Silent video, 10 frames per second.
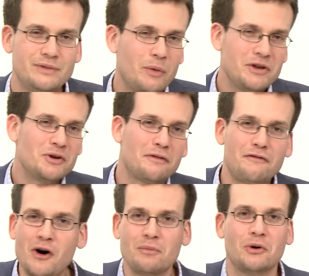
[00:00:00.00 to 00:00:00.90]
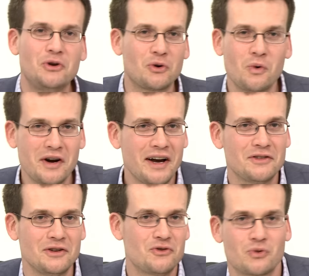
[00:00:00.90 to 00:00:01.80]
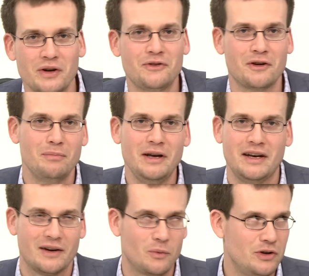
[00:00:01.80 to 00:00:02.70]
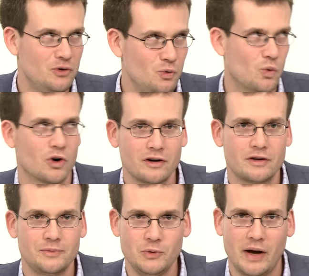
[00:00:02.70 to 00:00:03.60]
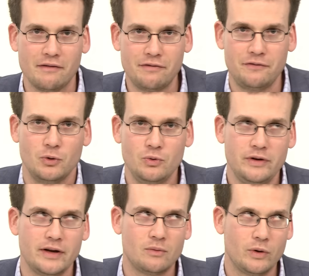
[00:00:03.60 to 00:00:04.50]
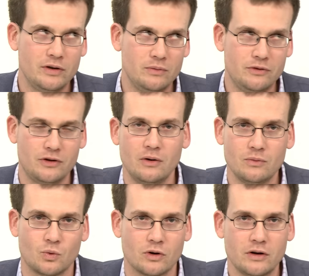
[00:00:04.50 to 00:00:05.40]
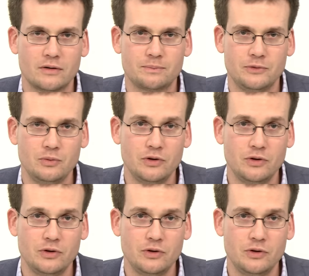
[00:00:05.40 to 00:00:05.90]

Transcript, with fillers: Now, when you're a farmer, your work has intrinsic meaning. When you work, you have food, and when you don't work, you